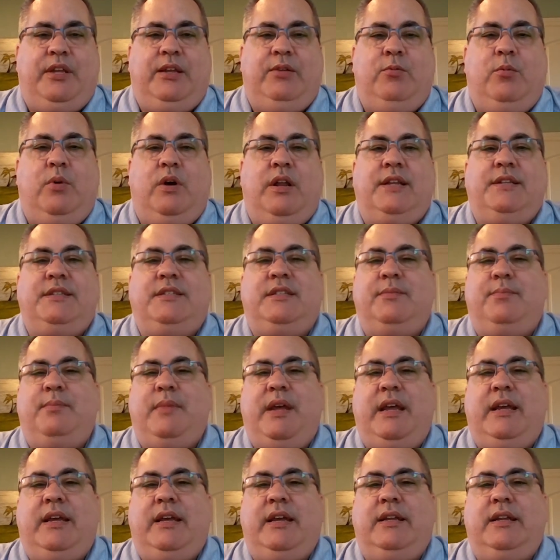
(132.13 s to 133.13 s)
He wanted to
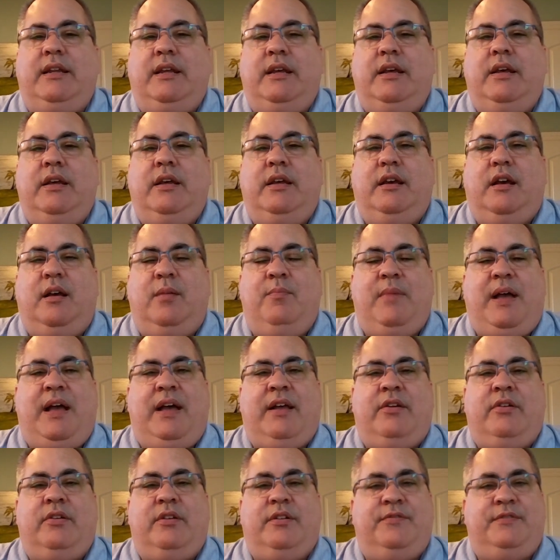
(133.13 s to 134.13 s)
make it a
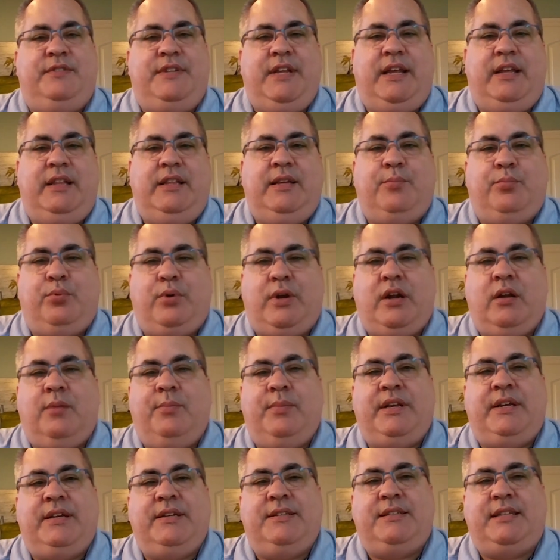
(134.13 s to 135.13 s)
matter of daily prayer
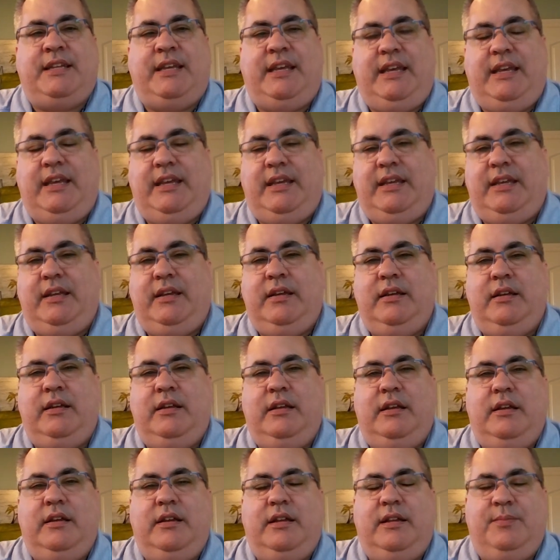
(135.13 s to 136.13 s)
because he
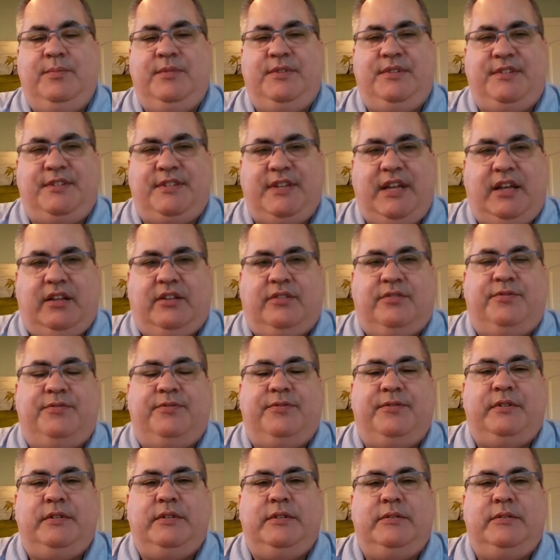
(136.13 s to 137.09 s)
himself